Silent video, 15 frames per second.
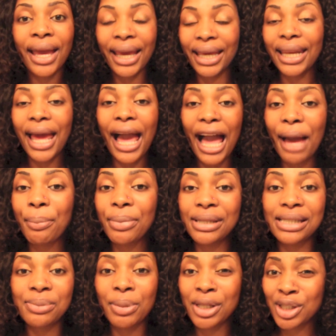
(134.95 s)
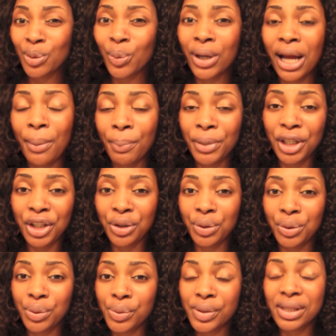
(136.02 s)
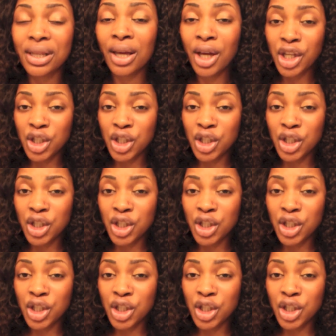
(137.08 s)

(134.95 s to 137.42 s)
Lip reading: It happens, depends on what company you use.